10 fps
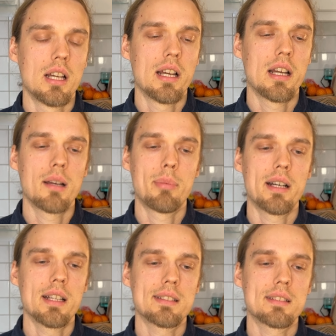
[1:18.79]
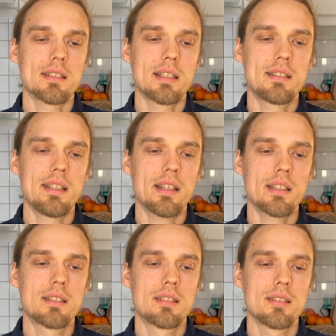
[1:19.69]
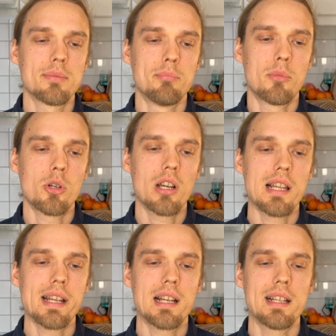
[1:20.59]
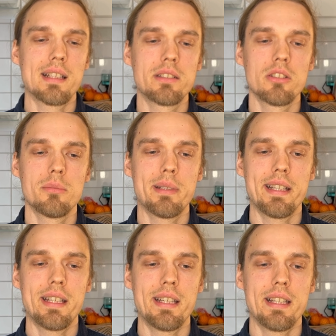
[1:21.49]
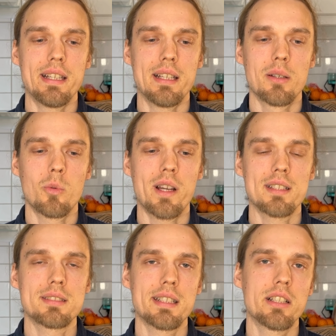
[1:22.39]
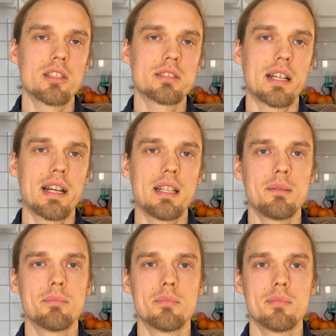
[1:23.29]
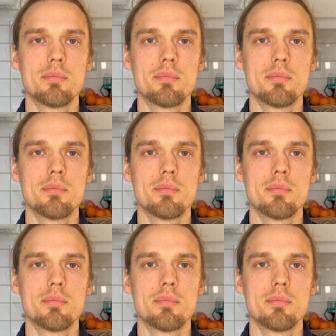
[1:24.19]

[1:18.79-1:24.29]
But I think it's more likely that you'll be wasting your time